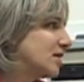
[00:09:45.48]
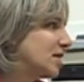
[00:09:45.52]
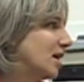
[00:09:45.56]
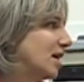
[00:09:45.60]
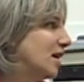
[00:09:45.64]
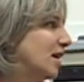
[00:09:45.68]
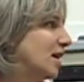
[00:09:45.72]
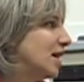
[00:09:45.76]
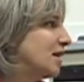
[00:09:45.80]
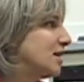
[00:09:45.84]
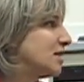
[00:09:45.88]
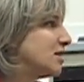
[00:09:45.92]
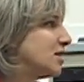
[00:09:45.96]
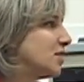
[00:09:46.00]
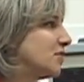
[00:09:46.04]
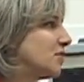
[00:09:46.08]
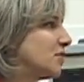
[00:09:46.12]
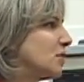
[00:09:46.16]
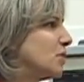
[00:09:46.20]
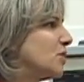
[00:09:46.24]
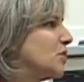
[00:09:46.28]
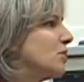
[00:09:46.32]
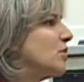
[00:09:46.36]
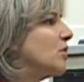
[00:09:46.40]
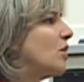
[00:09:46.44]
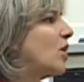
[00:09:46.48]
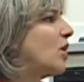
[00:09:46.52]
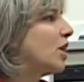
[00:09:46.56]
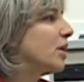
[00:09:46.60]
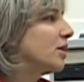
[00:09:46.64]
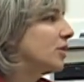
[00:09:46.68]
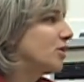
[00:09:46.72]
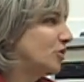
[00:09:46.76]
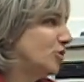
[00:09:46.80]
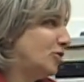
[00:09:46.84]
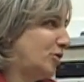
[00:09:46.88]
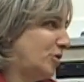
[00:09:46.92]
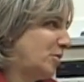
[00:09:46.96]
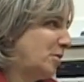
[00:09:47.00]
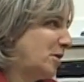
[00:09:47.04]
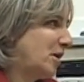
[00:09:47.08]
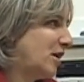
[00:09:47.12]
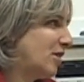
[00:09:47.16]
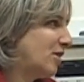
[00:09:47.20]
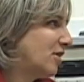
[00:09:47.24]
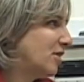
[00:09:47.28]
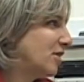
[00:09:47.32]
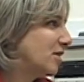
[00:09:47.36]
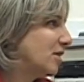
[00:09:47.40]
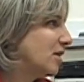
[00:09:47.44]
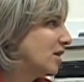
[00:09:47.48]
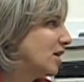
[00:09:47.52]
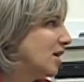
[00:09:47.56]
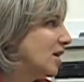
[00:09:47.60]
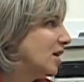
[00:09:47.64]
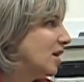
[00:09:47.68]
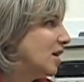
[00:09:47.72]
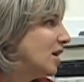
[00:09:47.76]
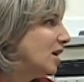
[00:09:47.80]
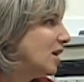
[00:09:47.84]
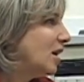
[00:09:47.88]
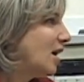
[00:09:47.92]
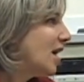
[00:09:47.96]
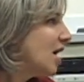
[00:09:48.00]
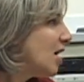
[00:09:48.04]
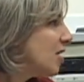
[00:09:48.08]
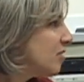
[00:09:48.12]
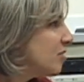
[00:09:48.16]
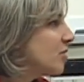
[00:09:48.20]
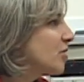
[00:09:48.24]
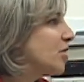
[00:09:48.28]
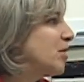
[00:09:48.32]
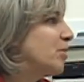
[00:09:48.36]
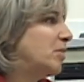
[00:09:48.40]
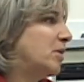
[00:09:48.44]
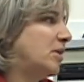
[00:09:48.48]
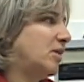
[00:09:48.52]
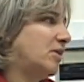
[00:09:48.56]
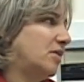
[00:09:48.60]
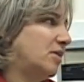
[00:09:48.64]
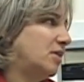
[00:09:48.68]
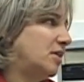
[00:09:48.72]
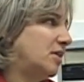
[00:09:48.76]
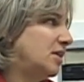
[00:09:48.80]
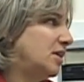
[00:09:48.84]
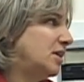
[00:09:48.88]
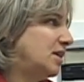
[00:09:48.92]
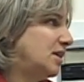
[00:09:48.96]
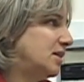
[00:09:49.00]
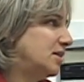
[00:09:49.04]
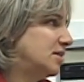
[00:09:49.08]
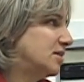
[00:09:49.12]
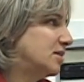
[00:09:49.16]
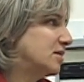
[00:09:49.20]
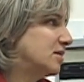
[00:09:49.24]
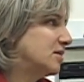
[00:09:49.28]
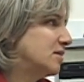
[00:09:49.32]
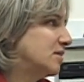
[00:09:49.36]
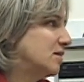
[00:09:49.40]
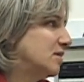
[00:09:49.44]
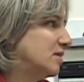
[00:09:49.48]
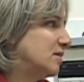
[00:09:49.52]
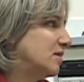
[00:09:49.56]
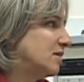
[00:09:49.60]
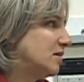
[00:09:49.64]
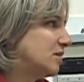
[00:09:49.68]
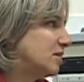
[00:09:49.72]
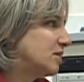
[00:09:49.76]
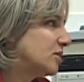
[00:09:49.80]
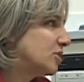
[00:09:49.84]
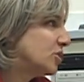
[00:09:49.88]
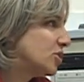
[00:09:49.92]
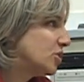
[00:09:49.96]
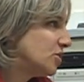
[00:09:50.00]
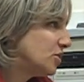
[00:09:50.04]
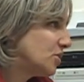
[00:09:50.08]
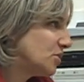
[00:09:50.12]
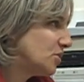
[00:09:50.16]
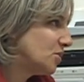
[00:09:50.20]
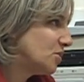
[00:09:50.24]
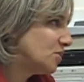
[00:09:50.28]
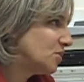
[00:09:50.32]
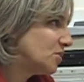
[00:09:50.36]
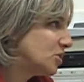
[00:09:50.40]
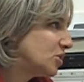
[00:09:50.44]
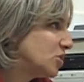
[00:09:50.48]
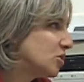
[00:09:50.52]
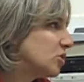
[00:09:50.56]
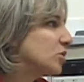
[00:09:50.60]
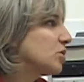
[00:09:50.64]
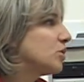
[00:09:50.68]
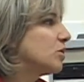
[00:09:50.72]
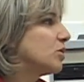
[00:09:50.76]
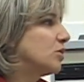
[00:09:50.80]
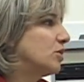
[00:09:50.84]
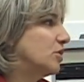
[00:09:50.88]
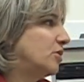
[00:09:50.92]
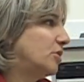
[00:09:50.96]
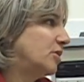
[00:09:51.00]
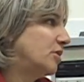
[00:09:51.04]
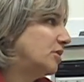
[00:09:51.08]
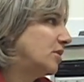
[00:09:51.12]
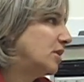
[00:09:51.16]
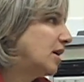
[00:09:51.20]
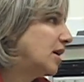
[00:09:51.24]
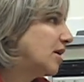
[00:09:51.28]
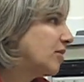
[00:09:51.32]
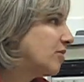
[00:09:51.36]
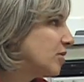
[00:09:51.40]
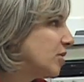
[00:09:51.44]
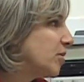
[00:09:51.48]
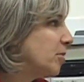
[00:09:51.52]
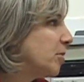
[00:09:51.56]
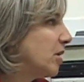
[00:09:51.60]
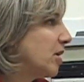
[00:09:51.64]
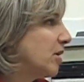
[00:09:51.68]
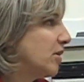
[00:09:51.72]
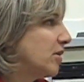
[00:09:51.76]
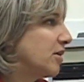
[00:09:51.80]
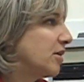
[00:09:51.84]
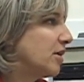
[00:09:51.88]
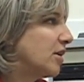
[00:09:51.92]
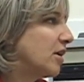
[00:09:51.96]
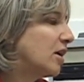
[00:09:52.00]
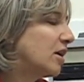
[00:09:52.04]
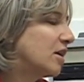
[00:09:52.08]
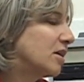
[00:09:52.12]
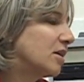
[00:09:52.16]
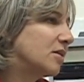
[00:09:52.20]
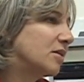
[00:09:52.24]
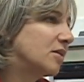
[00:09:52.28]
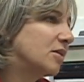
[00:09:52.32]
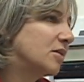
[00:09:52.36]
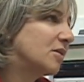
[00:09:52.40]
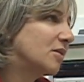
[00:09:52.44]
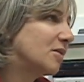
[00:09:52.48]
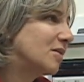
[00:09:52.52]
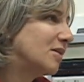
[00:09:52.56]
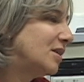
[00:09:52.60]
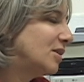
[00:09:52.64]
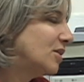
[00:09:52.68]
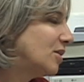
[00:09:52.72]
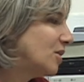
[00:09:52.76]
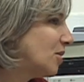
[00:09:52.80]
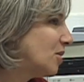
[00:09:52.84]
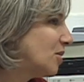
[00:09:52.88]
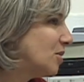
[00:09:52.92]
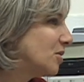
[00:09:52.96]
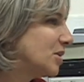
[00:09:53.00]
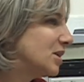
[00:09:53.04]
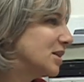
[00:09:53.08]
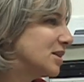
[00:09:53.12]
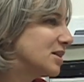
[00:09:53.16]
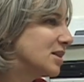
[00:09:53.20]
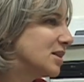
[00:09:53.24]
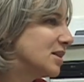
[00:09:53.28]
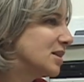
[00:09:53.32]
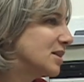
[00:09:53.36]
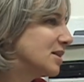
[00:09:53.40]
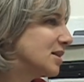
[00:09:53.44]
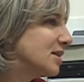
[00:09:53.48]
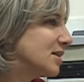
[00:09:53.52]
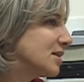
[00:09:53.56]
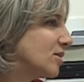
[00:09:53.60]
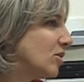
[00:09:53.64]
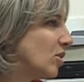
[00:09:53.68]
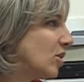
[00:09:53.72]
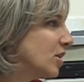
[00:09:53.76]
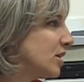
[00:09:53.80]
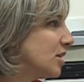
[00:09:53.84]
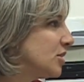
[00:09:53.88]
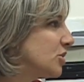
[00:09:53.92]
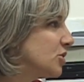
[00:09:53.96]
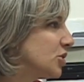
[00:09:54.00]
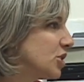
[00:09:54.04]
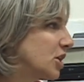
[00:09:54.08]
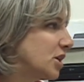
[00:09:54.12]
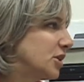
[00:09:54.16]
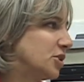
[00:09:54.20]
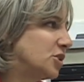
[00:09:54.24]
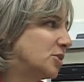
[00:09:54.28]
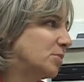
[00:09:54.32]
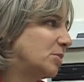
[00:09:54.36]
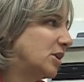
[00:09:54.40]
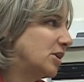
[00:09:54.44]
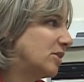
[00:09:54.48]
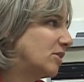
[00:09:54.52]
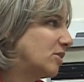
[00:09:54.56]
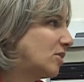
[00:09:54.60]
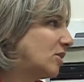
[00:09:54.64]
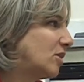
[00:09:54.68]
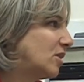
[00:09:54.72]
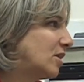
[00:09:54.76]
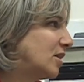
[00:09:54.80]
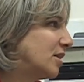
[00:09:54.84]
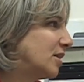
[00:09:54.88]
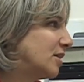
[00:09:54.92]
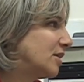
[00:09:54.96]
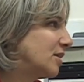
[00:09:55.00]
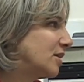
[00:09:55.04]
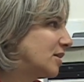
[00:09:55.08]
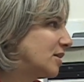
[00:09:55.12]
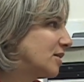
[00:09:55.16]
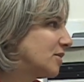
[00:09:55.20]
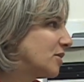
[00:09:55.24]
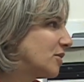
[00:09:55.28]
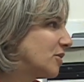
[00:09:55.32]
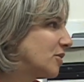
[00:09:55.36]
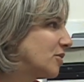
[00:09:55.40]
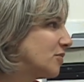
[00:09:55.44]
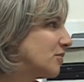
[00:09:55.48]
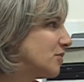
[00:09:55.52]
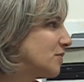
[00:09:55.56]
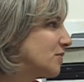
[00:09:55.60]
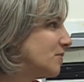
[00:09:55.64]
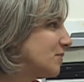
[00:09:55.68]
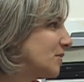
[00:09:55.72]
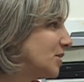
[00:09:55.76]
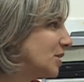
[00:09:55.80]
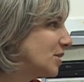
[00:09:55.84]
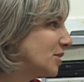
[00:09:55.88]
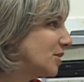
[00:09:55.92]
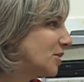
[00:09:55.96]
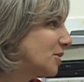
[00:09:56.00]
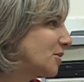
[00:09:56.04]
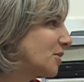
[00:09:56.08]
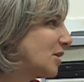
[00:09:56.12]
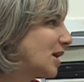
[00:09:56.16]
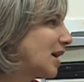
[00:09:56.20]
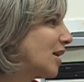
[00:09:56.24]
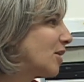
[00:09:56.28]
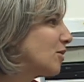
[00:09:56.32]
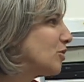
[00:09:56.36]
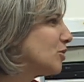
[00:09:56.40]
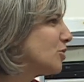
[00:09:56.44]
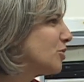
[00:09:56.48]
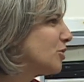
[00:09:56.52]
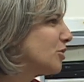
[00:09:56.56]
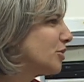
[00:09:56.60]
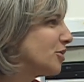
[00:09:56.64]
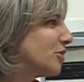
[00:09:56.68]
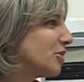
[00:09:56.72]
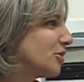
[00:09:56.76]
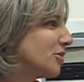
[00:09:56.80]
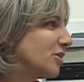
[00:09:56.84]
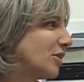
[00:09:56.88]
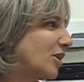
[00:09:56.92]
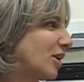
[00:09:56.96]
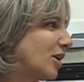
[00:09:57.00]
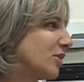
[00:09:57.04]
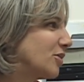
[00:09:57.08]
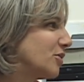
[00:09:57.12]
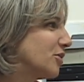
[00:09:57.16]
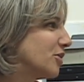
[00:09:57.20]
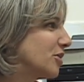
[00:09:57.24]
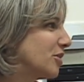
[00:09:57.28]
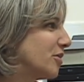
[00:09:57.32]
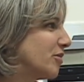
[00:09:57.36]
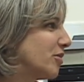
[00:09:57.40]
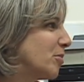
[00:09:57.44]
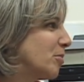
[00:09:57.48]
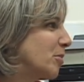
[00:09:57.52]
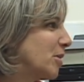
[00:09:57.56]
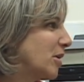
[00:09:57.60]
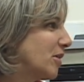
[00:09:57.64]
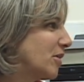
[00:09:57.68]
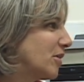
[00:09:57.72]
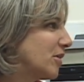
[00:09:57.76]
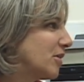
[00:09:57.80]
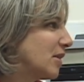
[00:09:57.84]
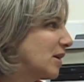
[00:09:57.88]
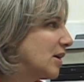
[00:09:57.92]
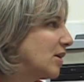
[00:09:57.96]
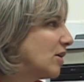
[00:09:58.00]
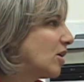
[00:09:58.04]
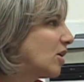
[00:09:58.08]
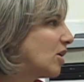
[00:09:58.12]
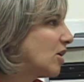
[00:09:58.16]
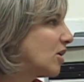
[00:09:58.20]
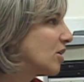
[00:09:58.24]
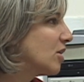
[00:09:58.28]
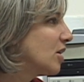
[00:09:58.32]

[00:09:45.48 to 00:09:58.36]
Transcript: as if they're not a good parent. Every parent needs to learn. Every parent, it is not a judgment on their, how good or not good of a parent they are.